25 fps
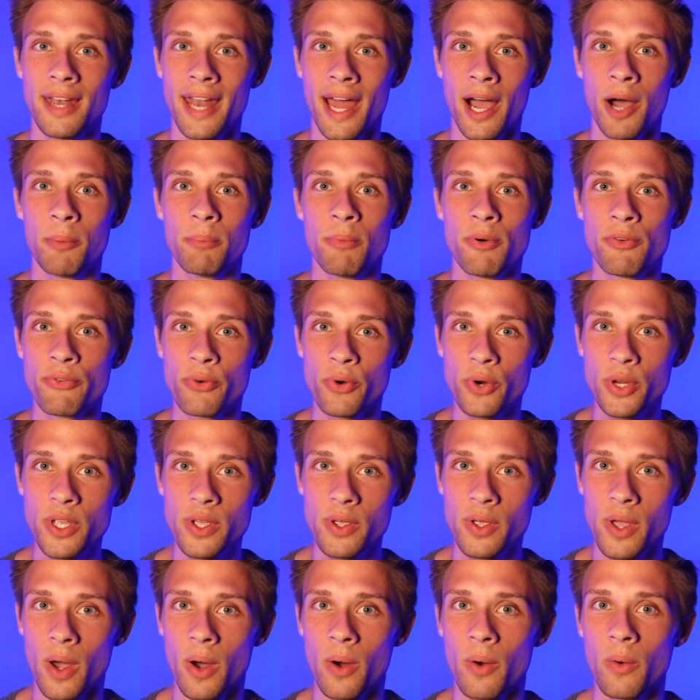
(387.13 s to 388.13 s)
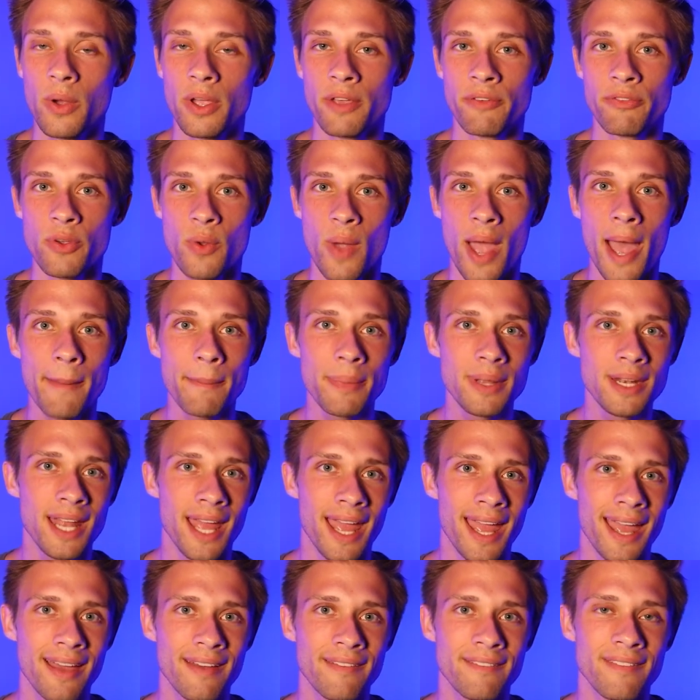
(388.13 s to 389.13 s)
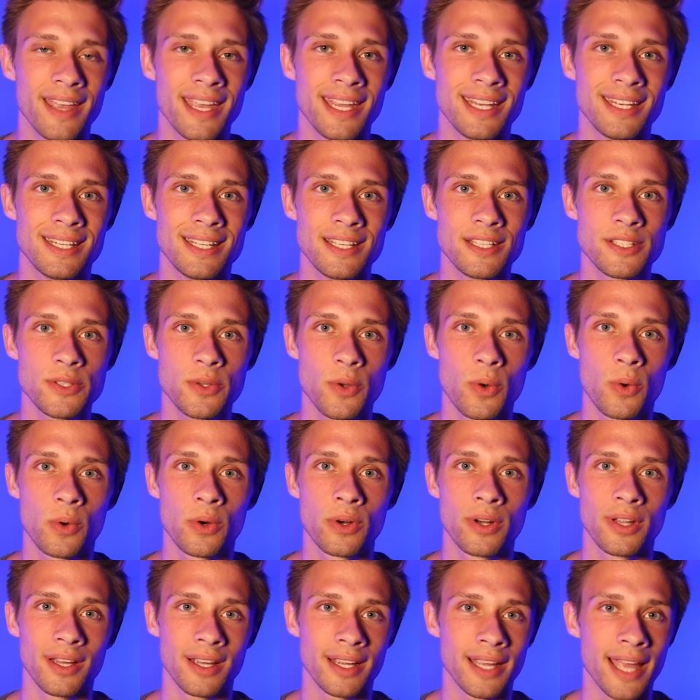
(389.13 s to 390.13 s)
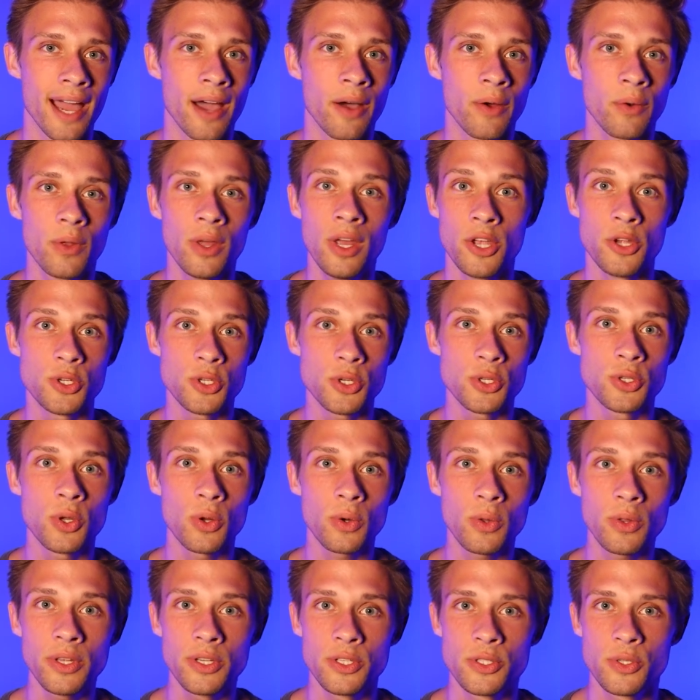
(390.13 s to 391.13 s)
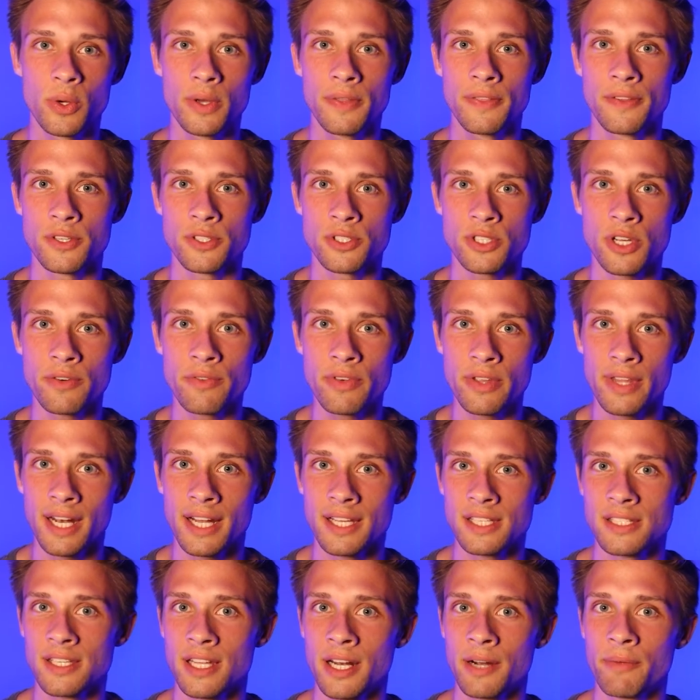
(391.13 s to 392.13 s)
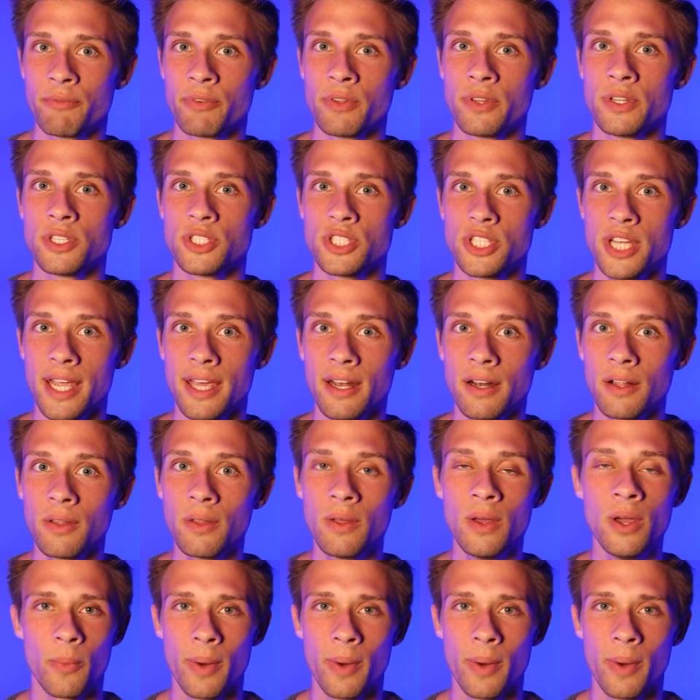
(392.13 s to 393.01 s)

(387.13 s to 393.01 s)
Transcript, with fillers: Now, before you go, if you happen to have a Discord account, you should totally join the server that I set up for this channel.